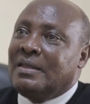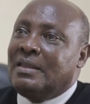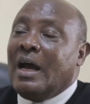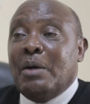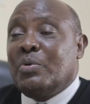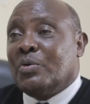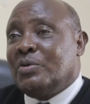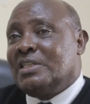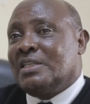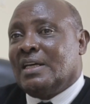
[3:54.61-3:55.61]
the
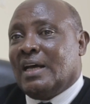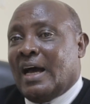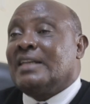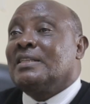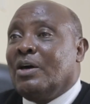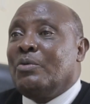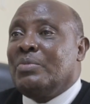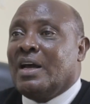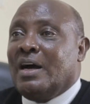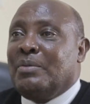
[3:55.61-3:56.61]
approach has now
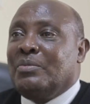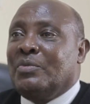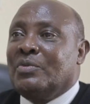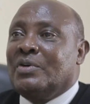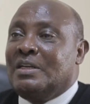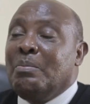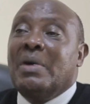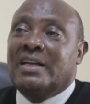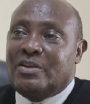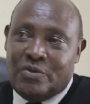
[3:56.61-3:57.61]
become
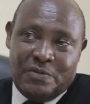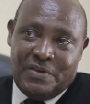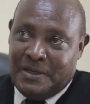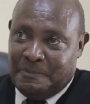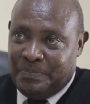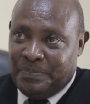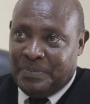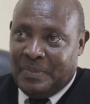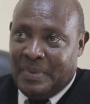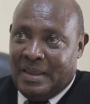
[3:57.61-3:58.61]
demand-driven.
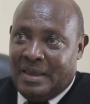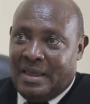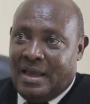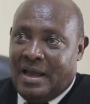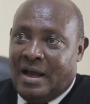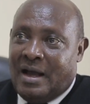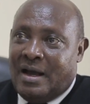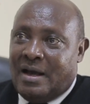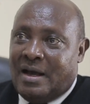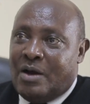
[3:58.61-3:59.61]

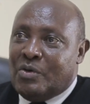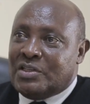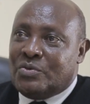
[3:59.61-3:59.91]
Our